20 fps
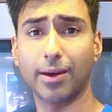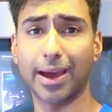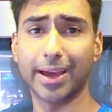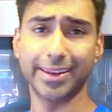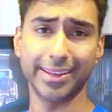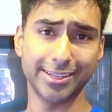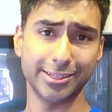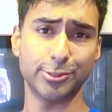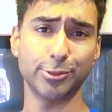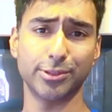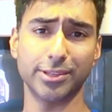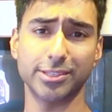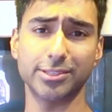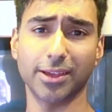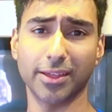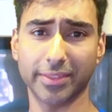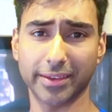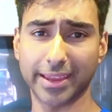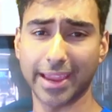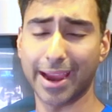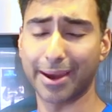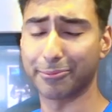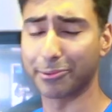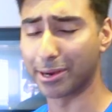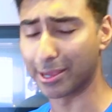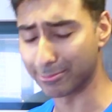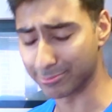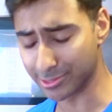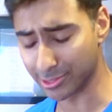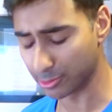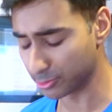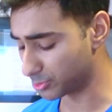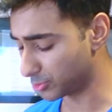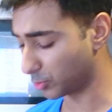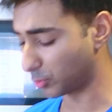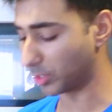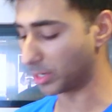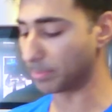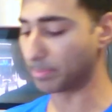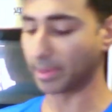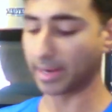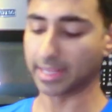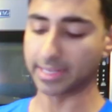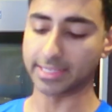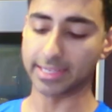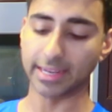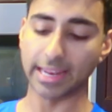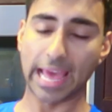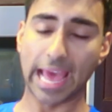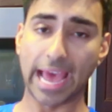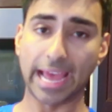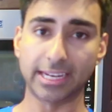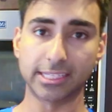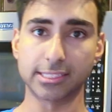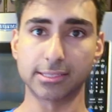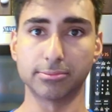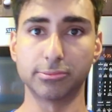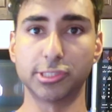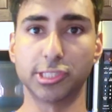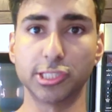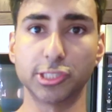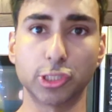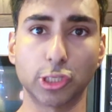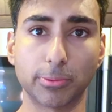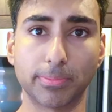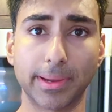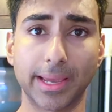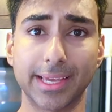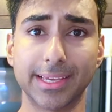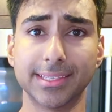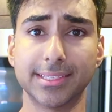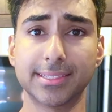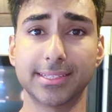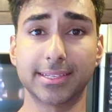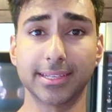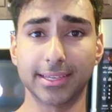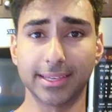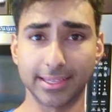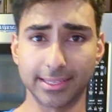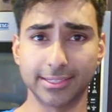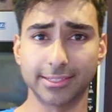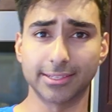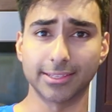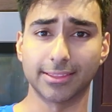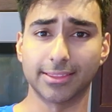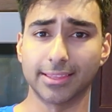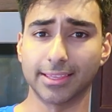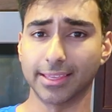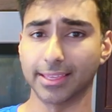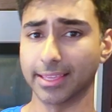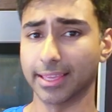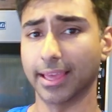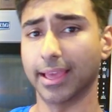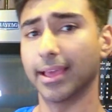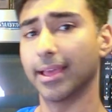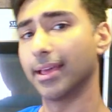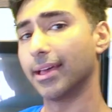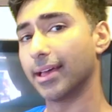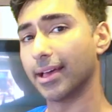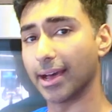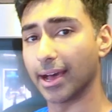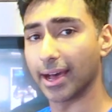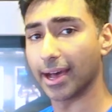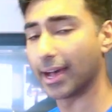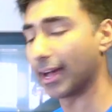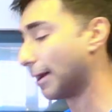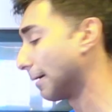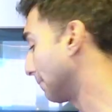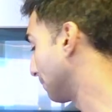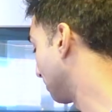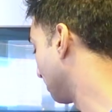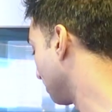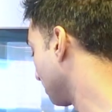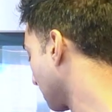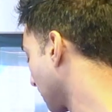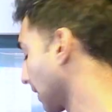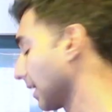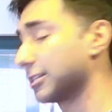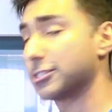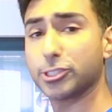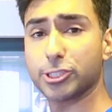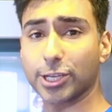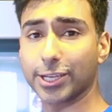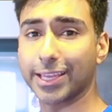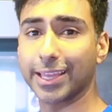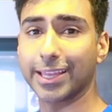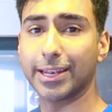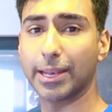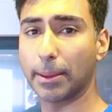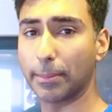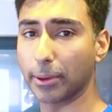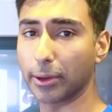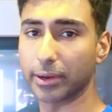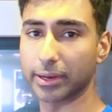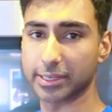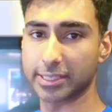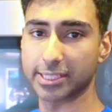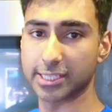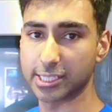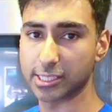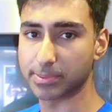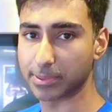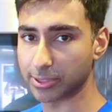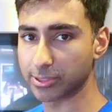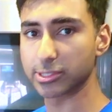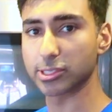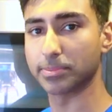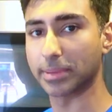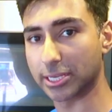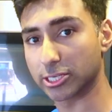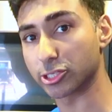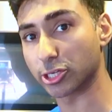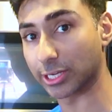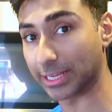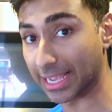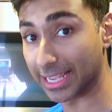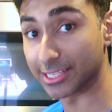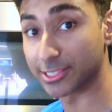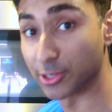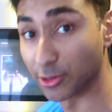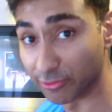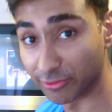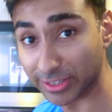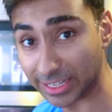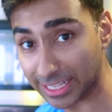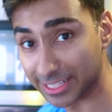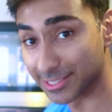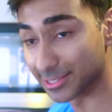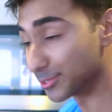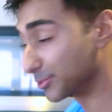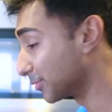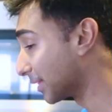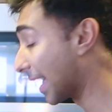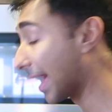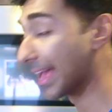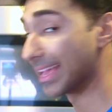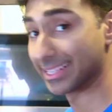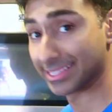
I didn't do this on the camera, I'm so sorry, but I did add some ginger paste into the chicken, about a teaspoon, so make sure you guys don't forget to do that.